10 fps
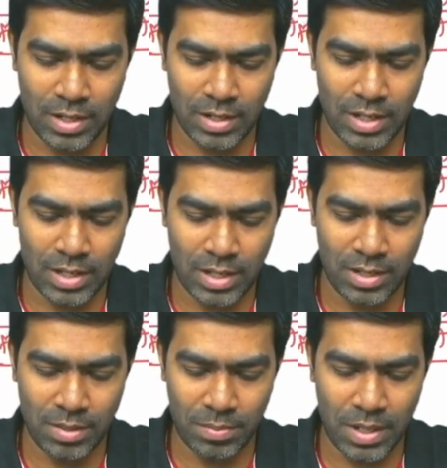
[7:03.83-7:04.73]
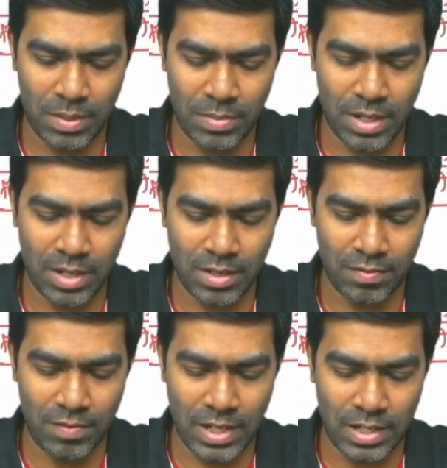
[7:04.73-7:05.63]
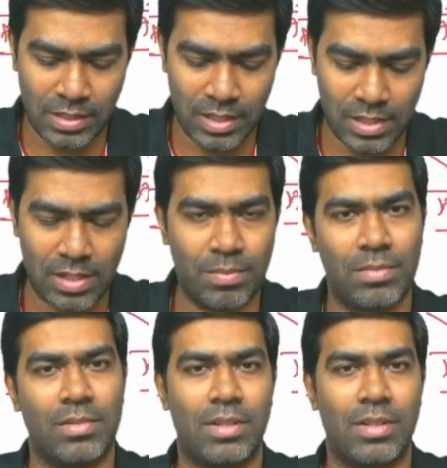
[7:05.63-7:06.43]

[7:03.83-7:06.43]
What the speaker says: in the pulmonary venous system.